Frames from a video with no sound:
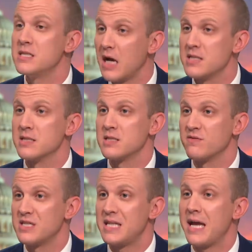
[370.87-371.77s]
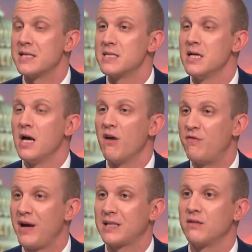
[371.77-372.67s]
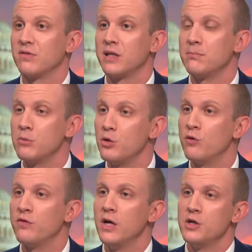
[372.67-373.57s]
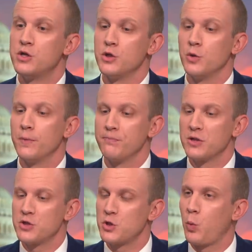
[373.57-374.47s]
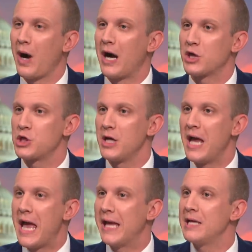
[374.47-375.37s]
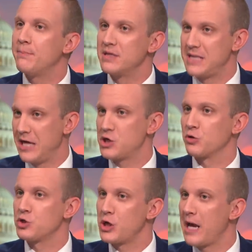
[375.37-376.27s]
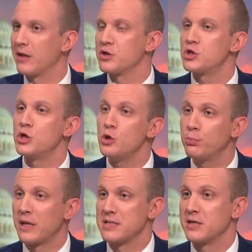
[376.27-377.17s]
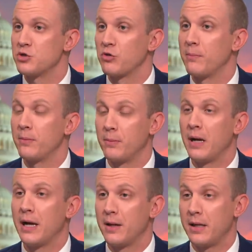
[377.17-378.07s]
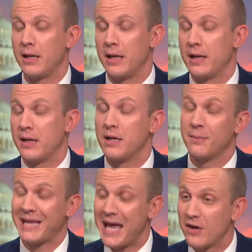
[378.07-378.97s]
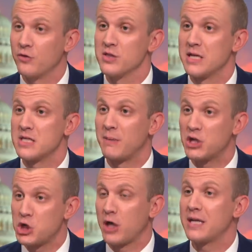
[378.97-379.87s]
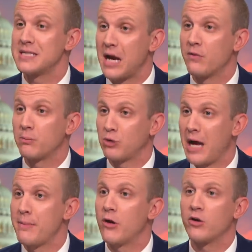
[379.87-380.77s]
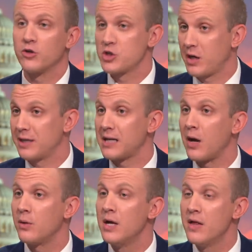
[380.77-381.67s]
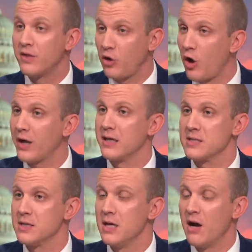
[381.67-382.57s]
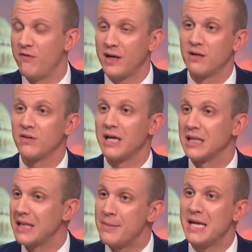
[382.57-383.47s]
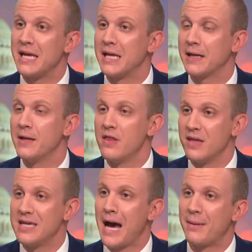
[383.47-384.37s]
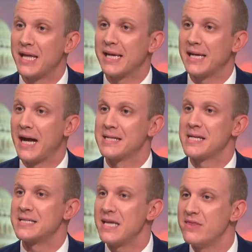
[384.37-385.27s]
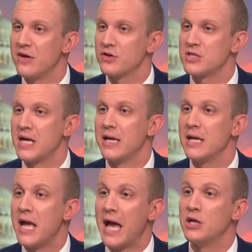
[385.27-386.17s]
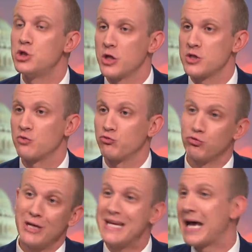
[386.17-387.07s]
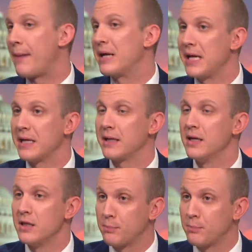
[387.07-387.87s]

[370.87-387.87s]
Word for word: dozens of states effectively move to squash any potential challenge to President Trump uh, in, a, in a mechanical sense by shutting down the primary or shutting down the caucus, effectively eliminating the nominating contest in their state and just renominating the